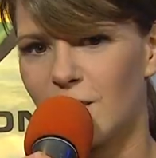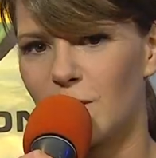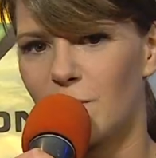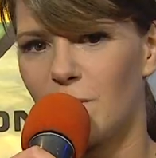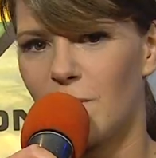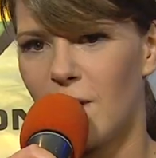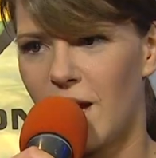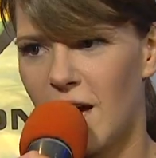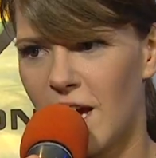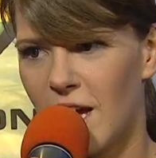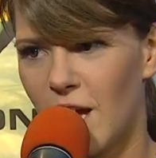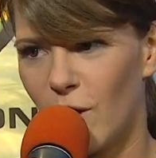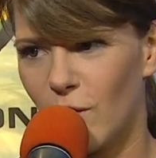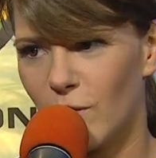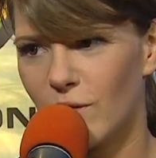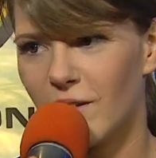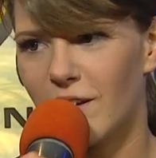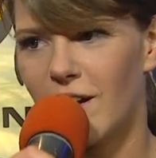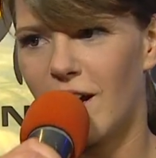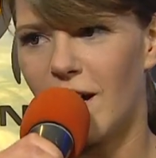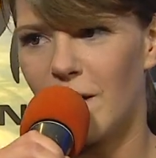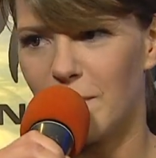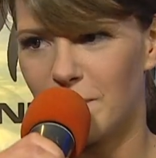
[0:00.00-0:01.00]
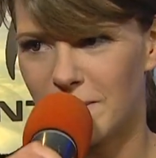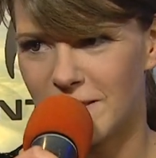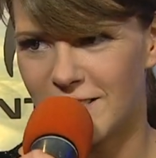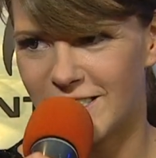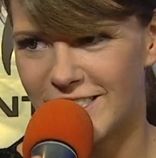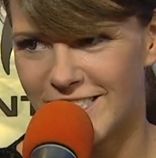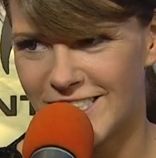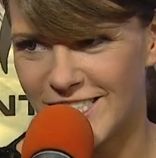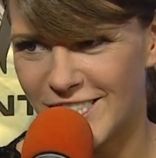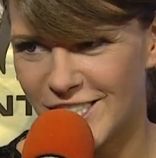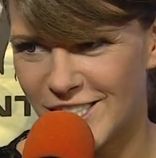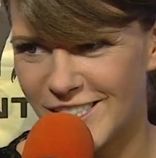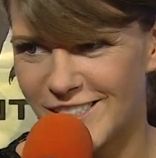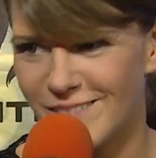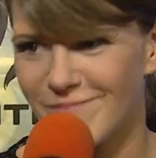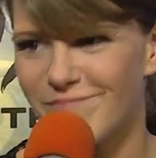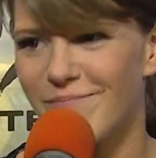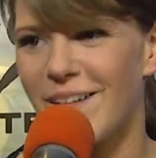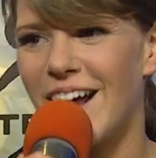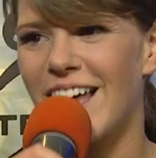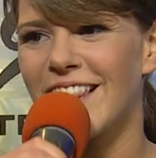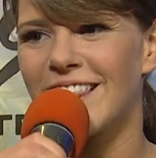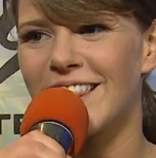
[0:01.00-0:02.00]
is my own
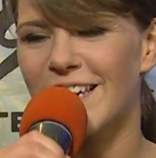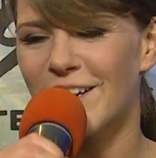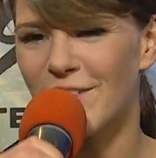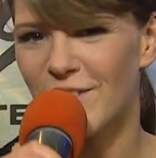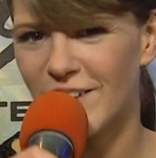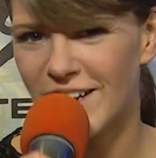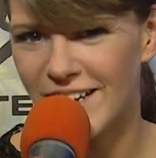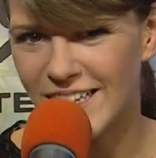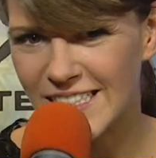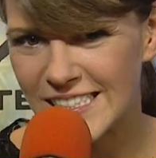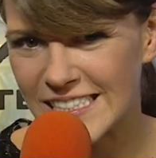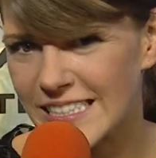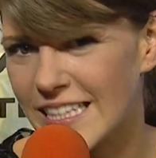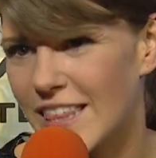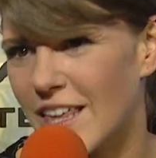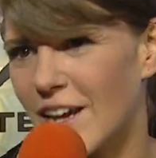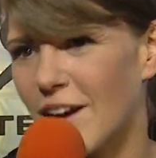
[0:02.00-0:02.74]
composition, my lyrics.